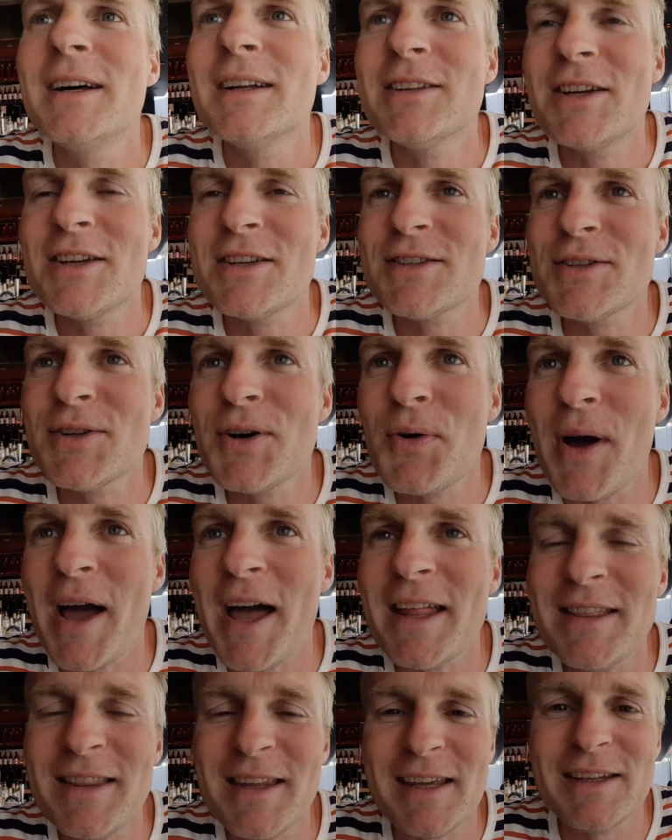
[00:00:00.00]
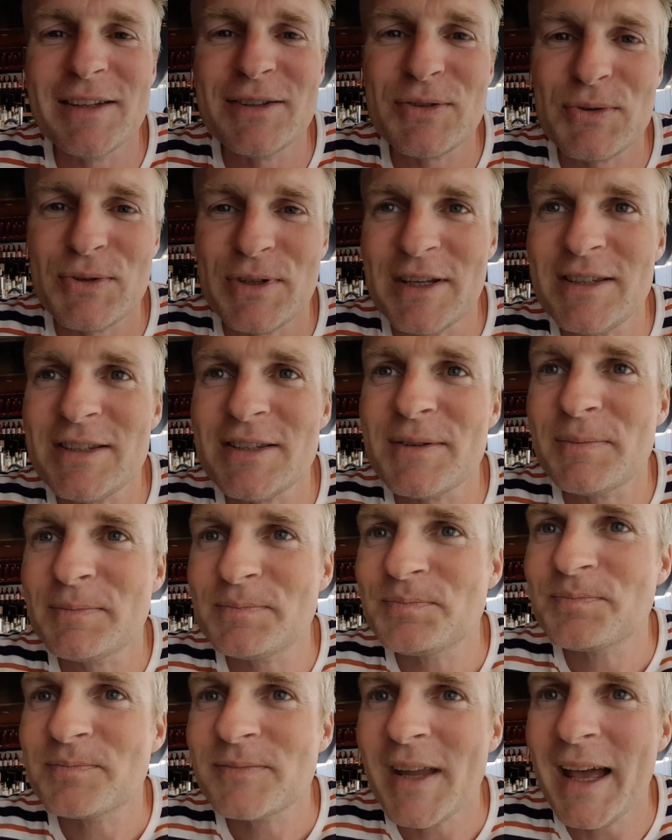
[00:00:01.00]
There is no ending to this,
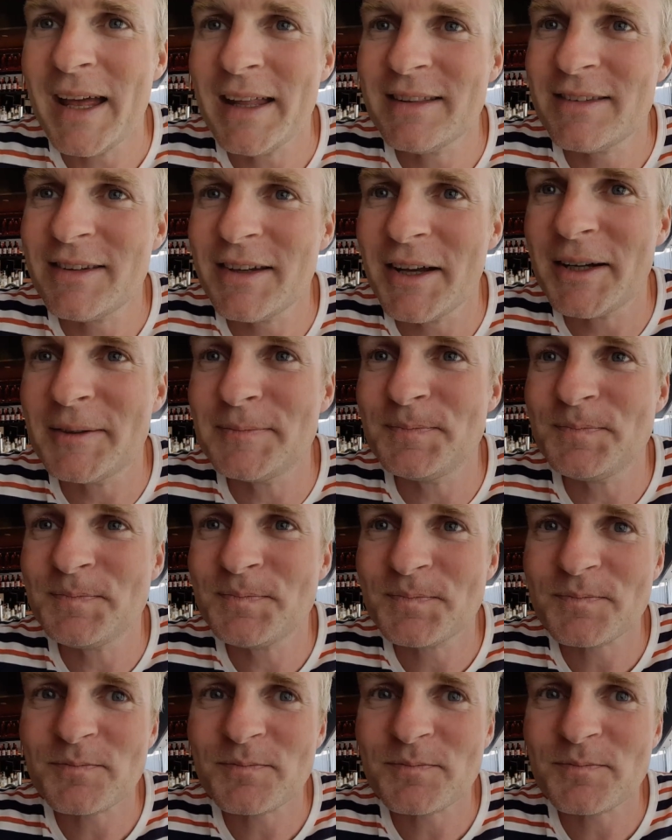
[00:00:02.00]
and